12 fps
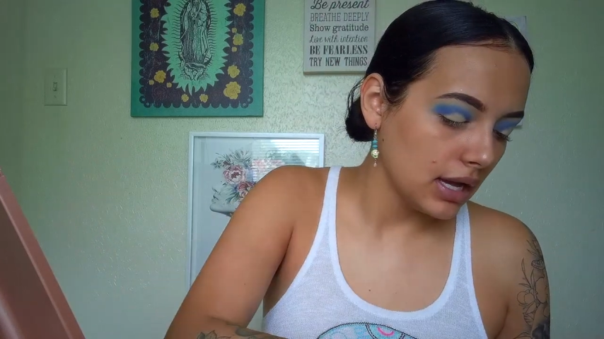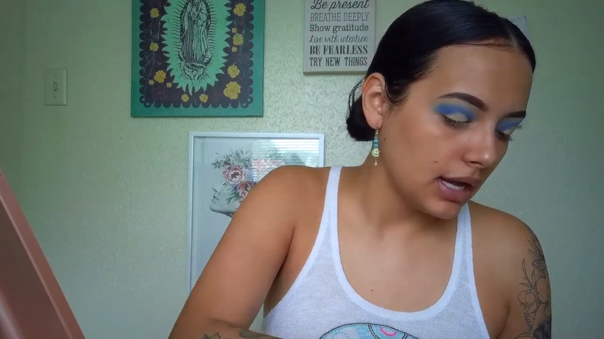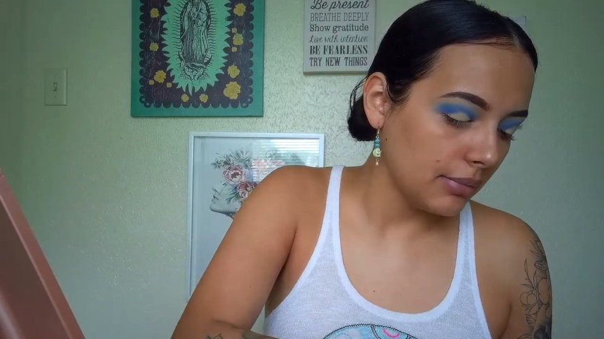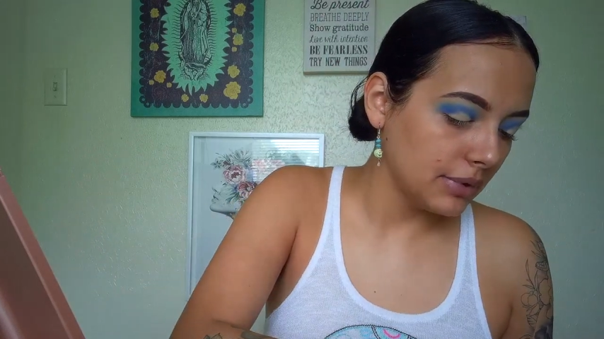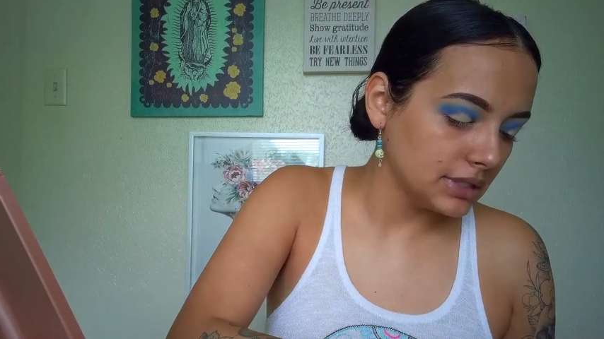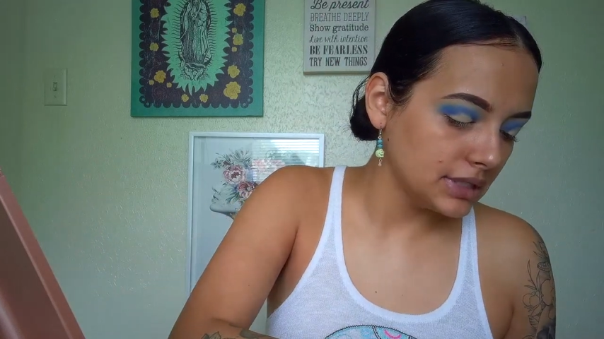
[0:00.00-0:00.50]

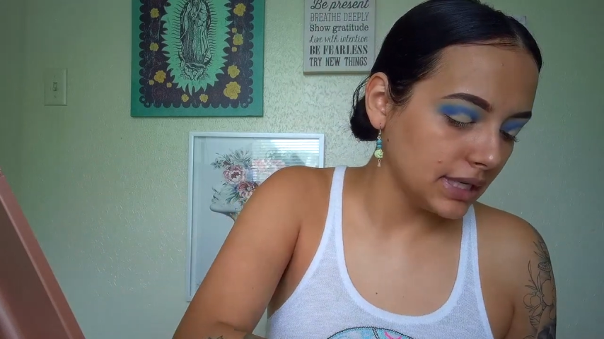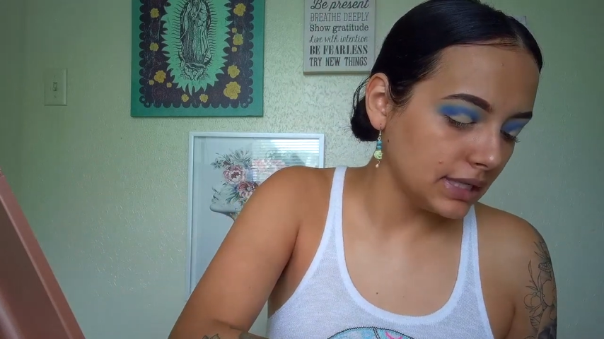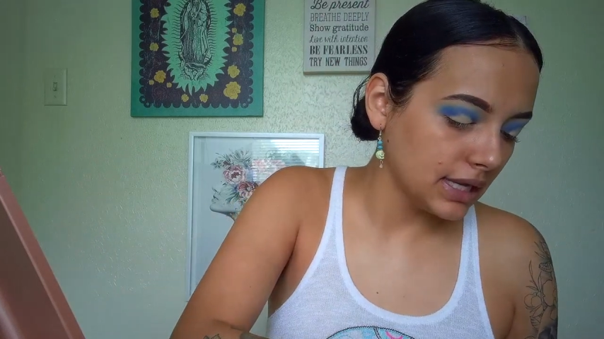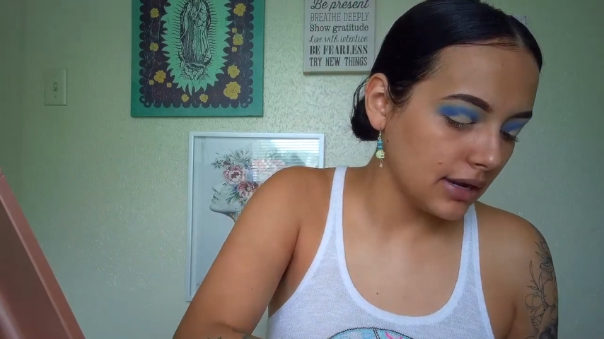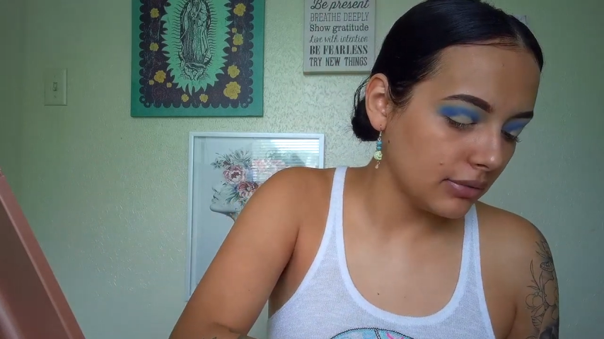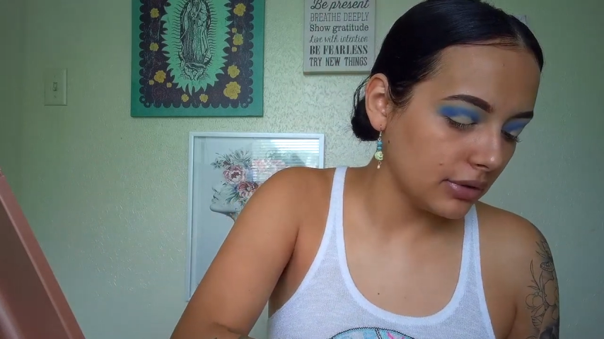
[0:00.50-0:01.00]
I'm going to take
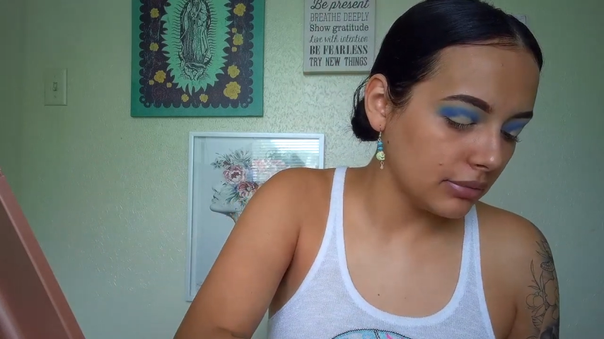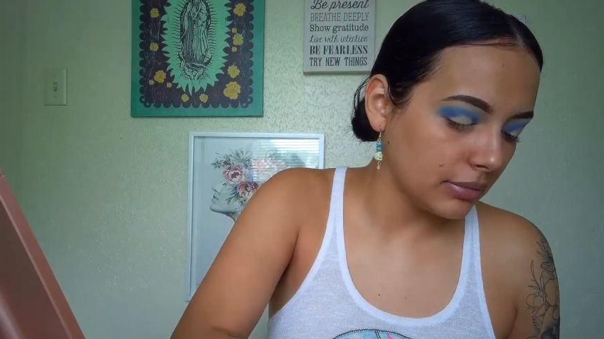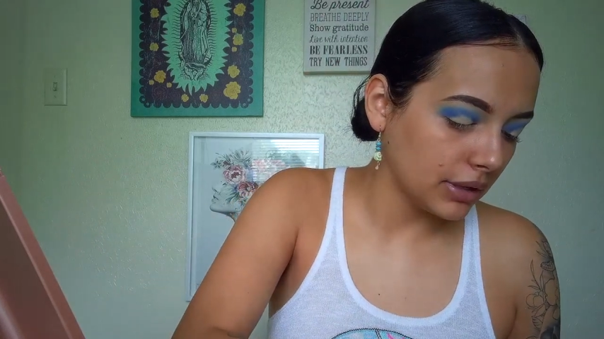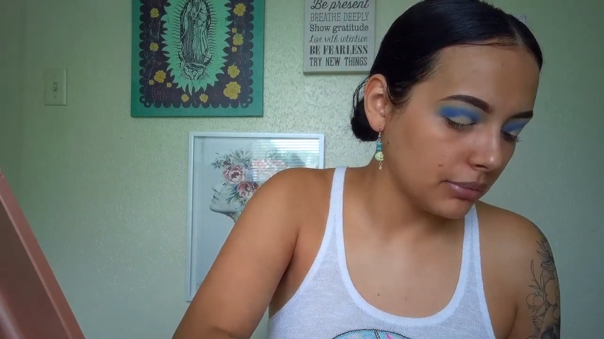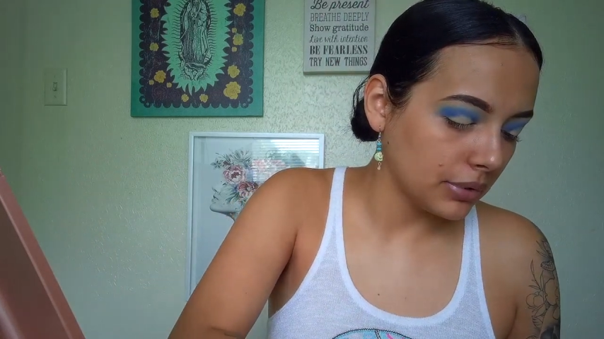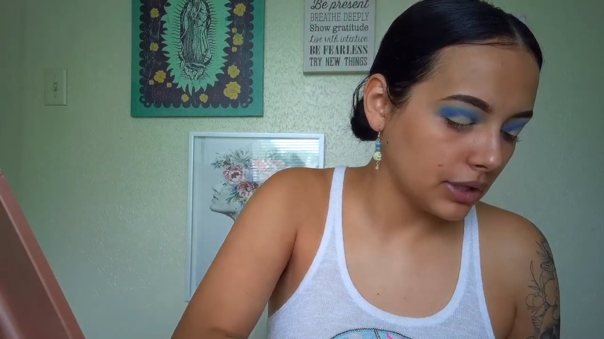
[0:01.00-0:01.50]
that with
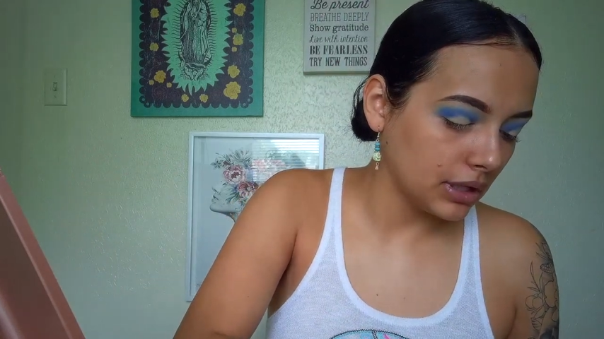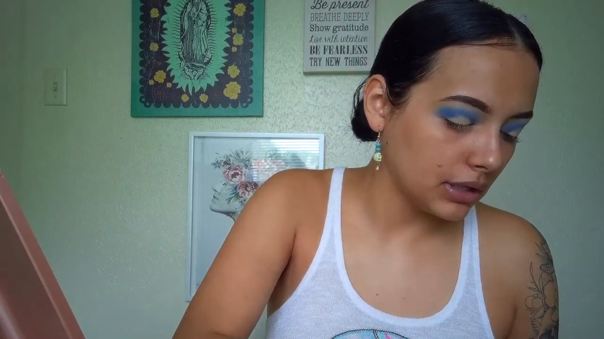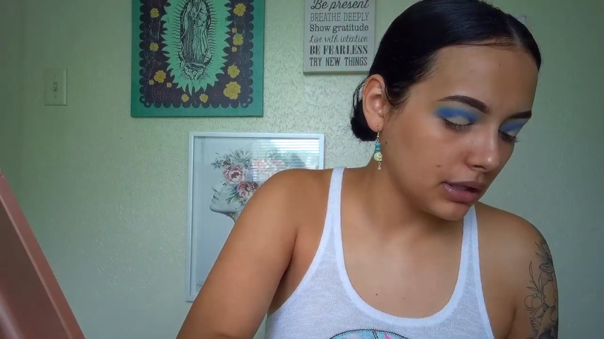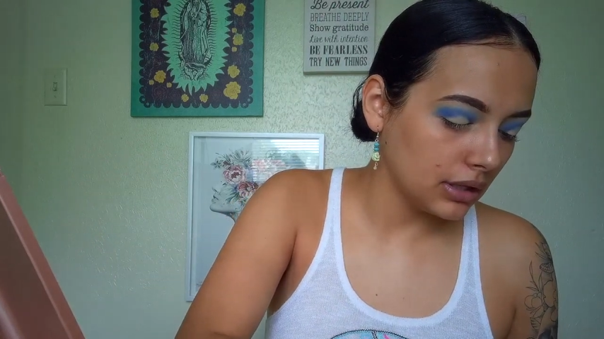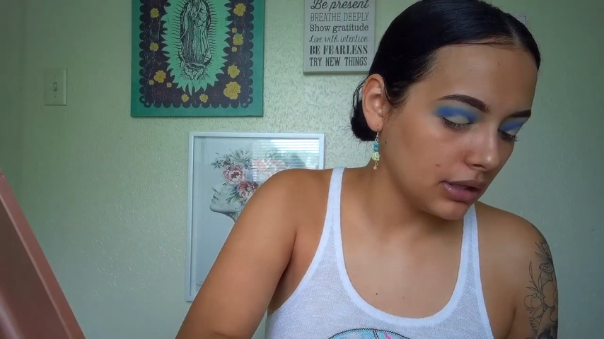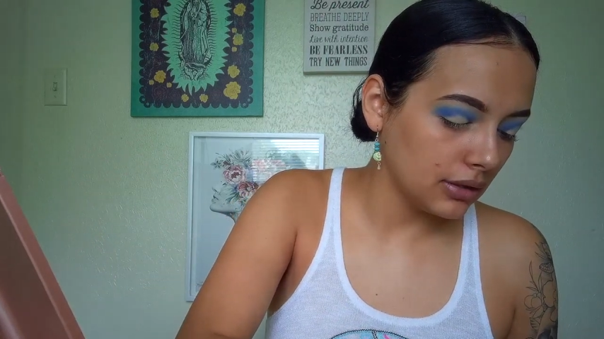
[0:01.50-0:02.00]
my pinky,